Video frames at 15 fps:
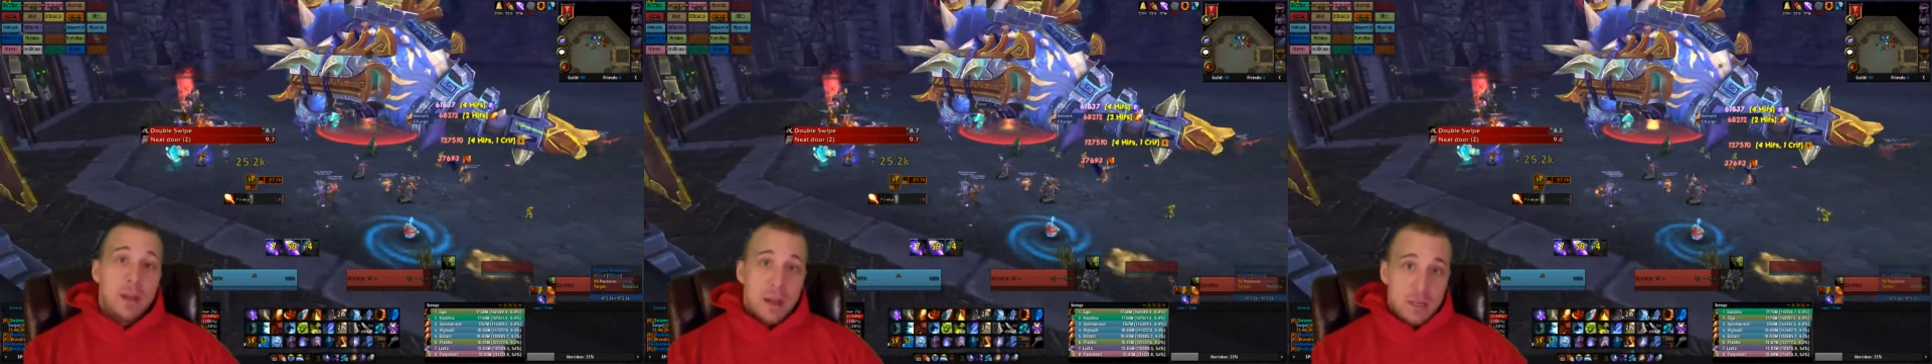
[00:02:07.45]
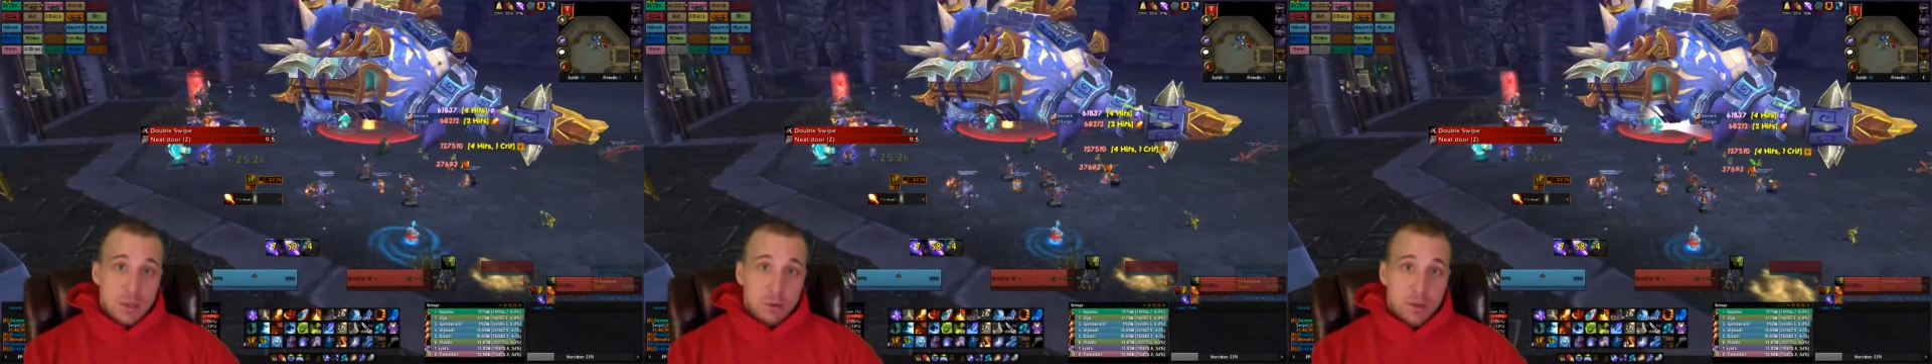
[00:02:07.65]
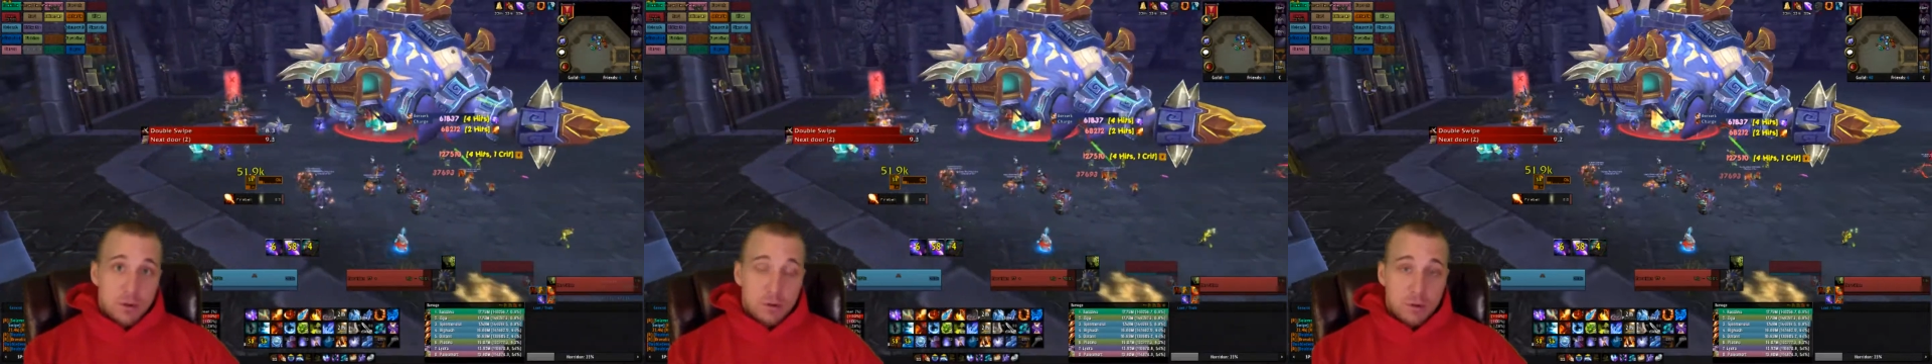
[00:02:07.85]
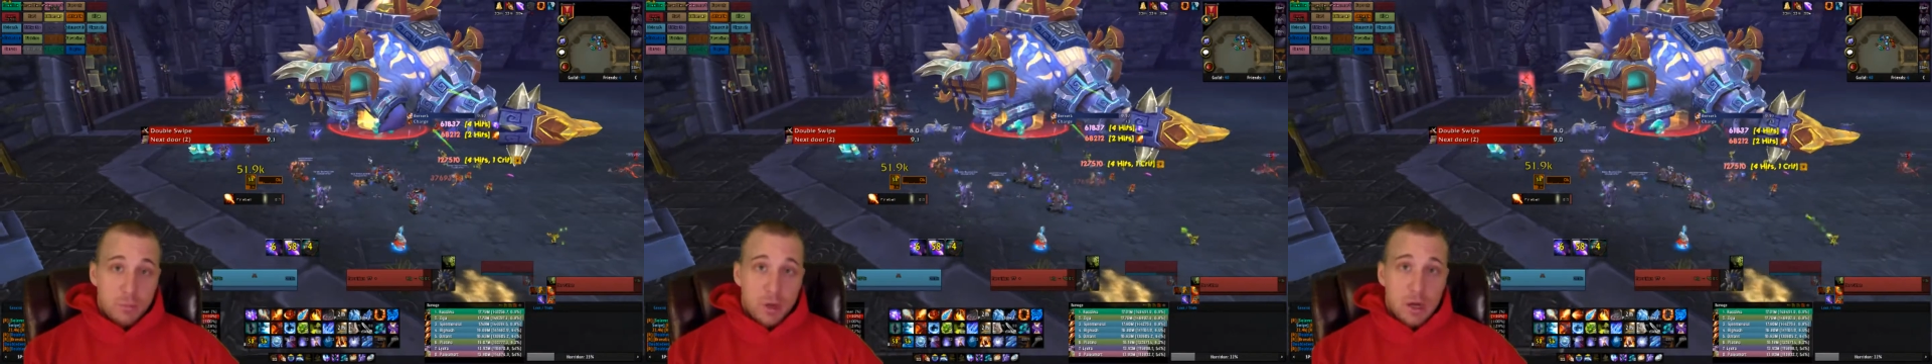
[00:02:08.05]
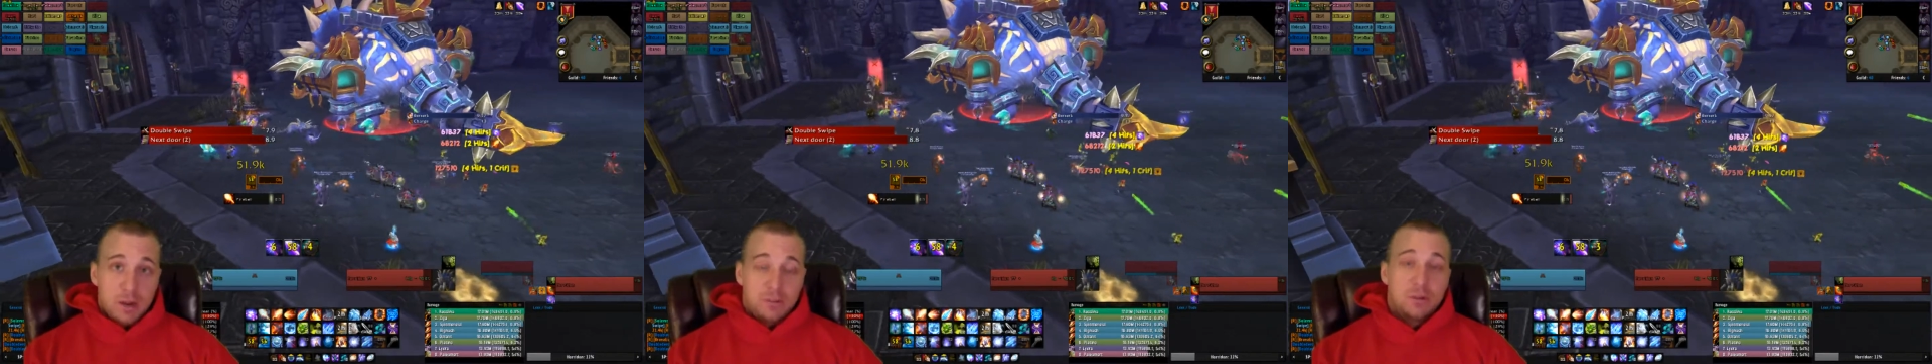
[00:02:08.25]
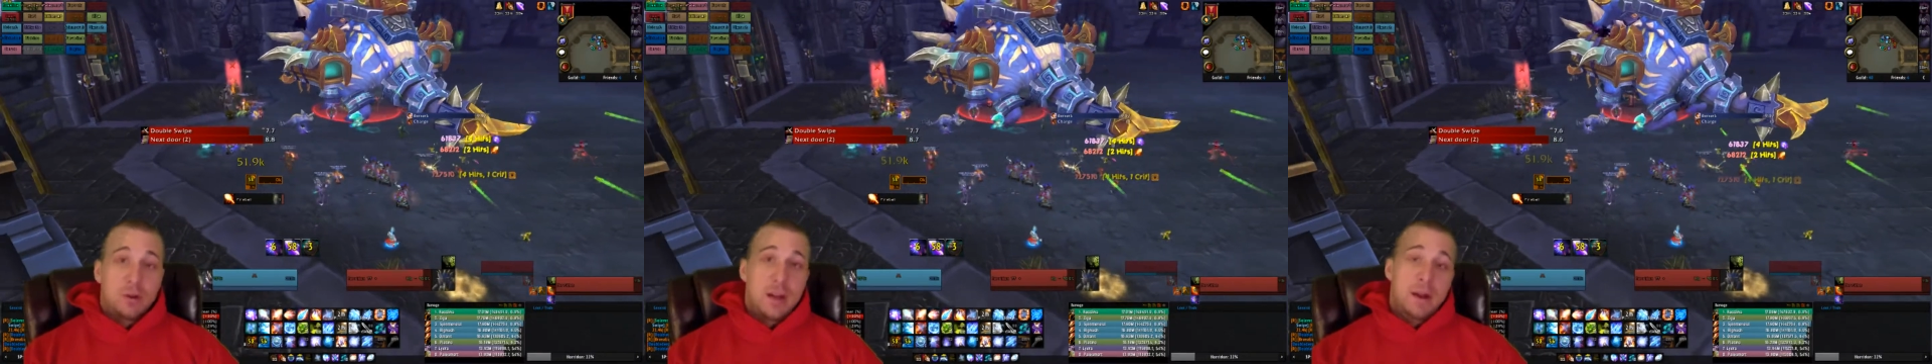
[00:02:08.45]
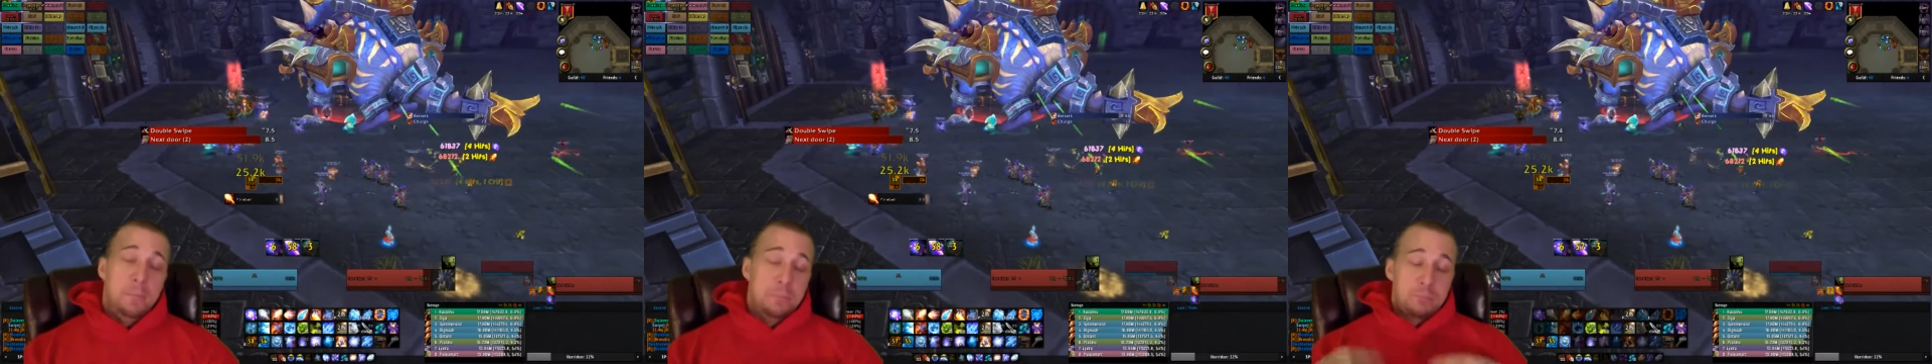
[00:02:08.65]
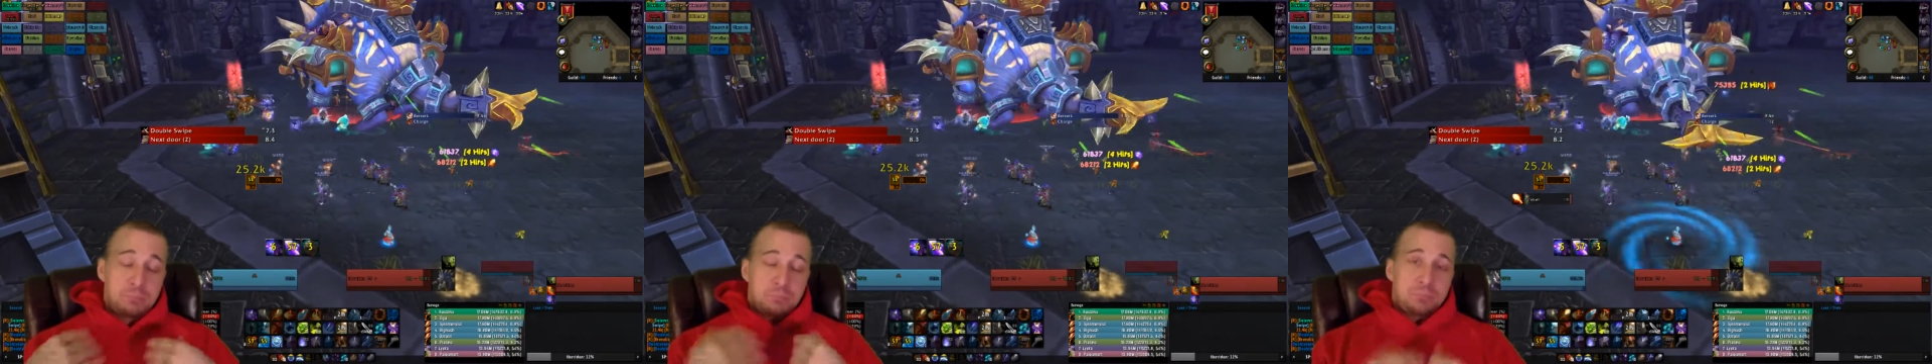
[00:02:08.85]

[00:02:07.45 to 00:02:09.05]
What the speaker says: then you kill the boss, okay?